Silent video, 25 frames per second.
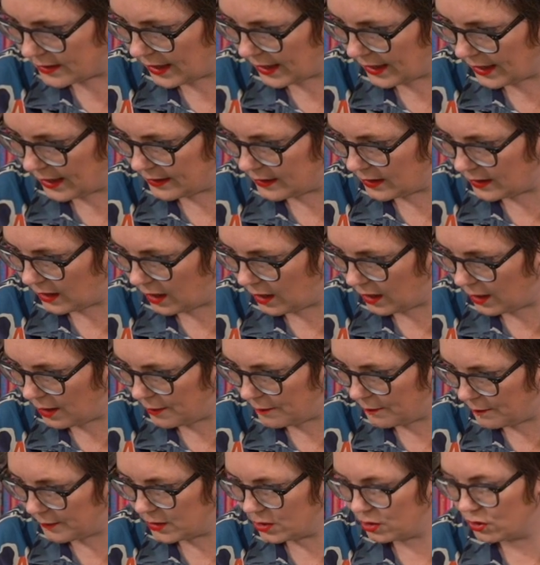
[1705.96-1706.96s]

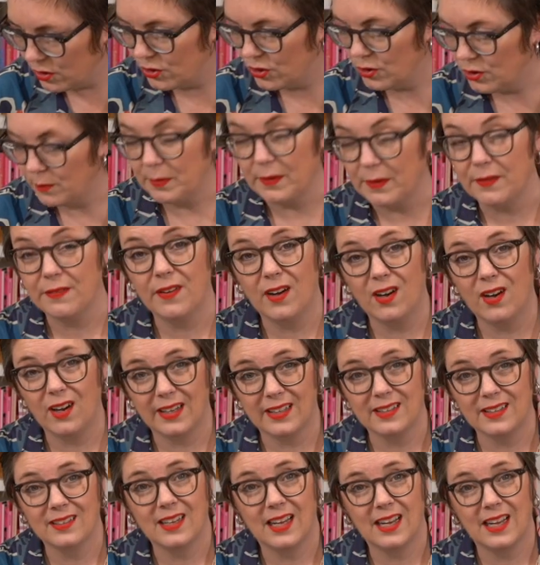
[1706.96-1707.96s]
then you should be
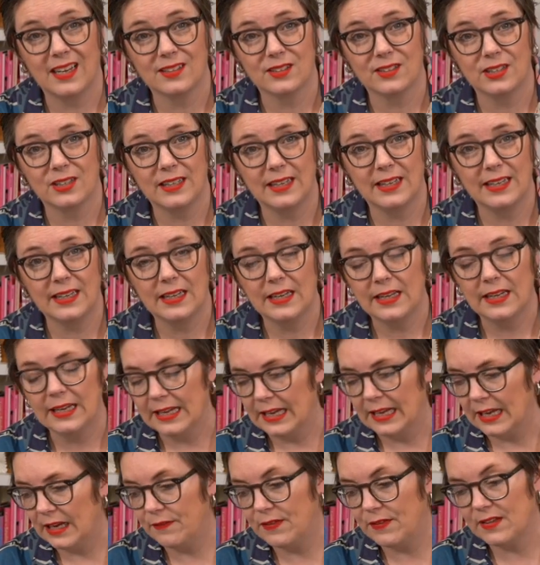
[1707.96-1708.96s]
fine, actually.
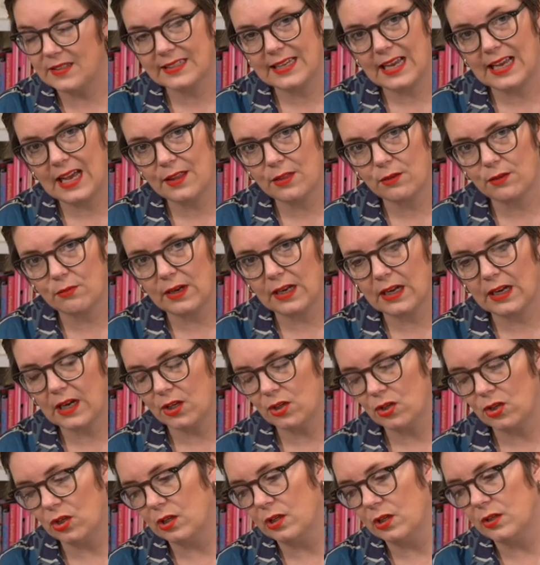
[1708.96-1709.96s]
If it's gathering
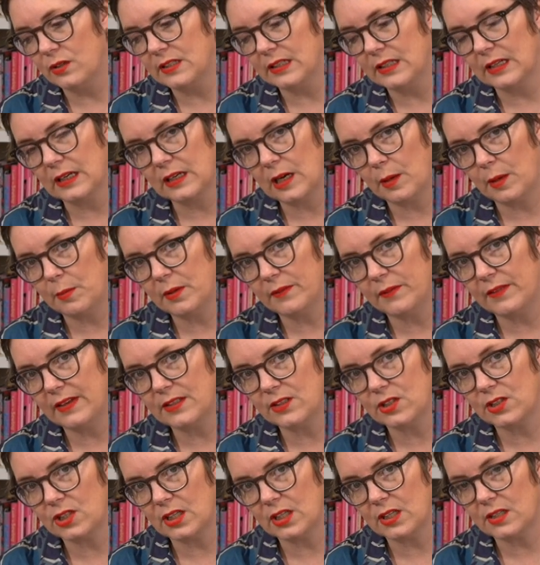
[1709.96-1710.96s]
and you're losing a couple of
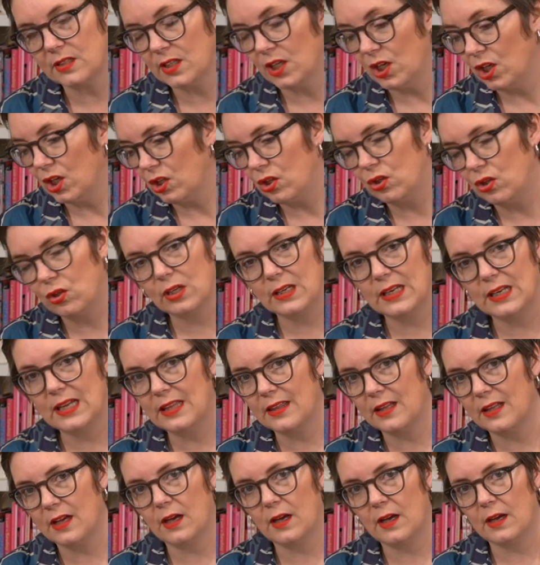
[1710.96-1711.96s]
inches, you can
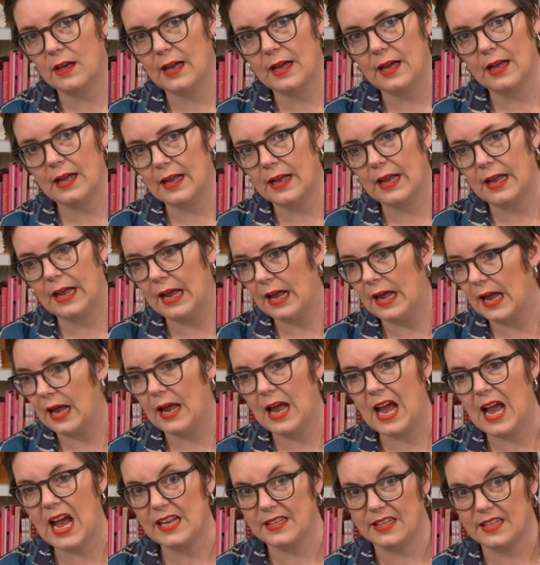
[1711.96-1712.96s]
either
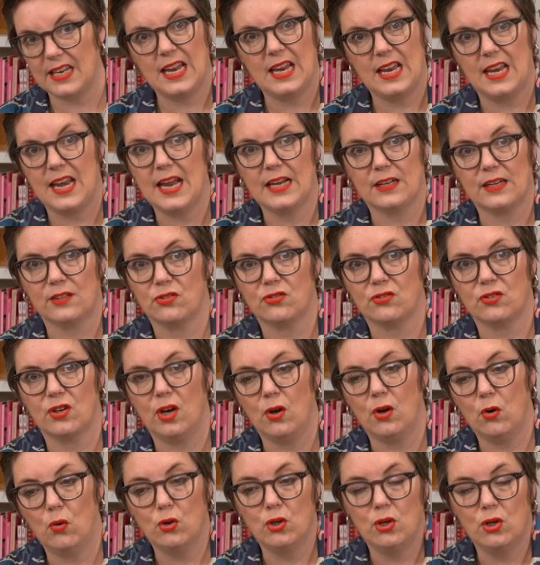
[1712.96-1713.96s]
add in
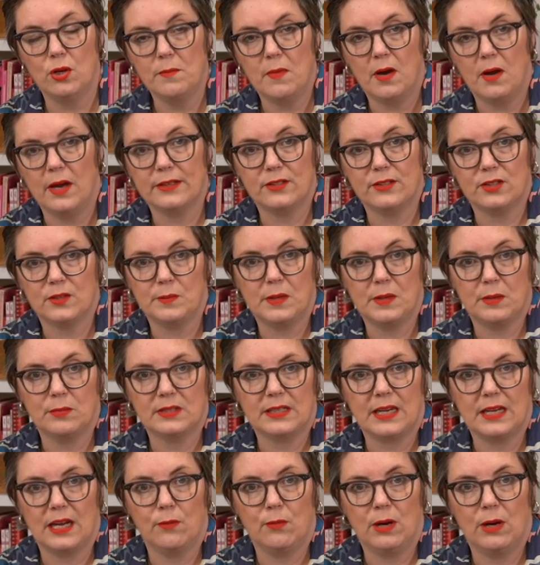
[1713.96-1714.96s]
extra or you might just be
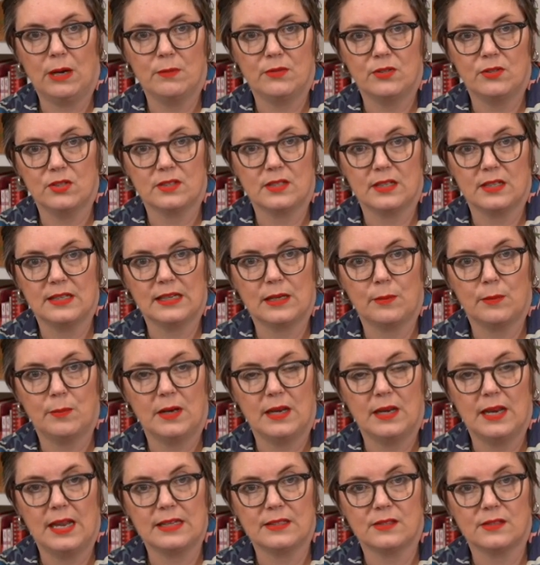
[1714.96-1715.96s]
able to get away with just a little
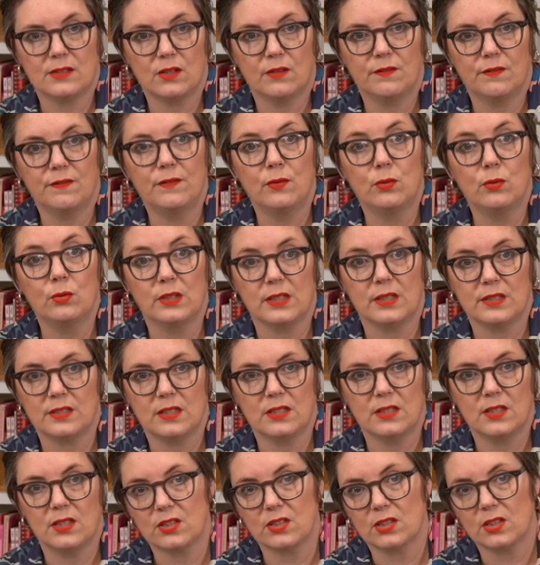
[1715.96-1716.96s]
bit less fullness
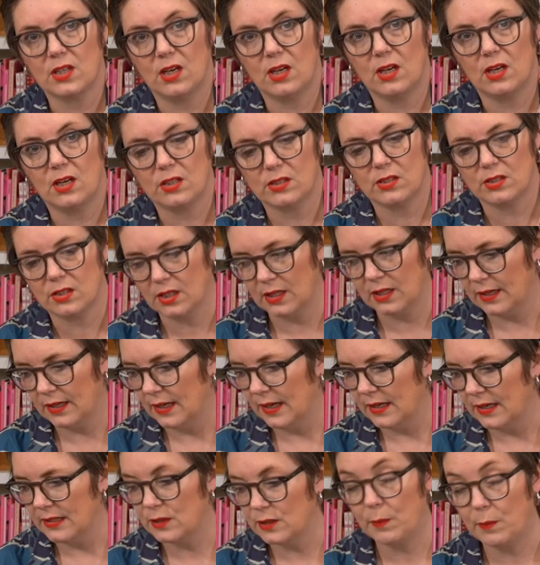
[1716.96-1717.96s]
in the skirt,
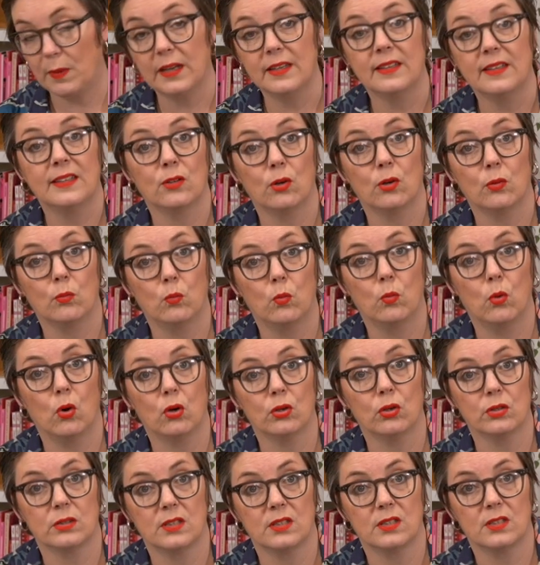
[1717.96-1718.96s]
depending on
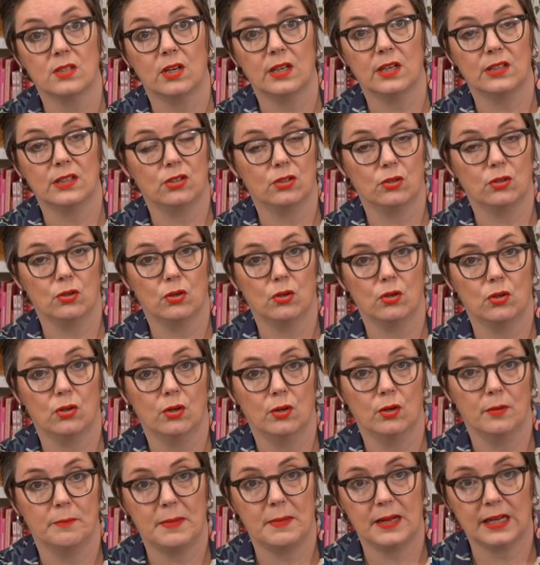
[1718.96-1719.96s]
what design you're
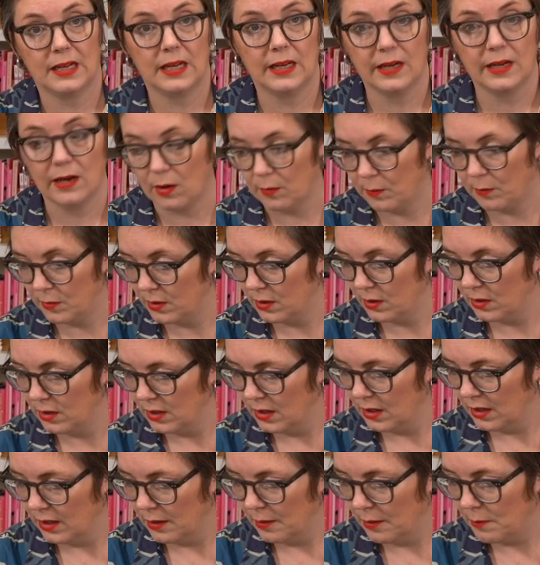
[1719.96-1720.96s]
making up.
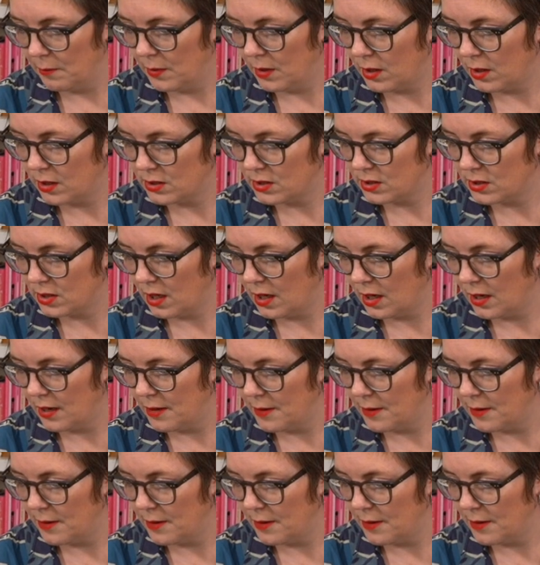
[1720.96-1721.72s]
But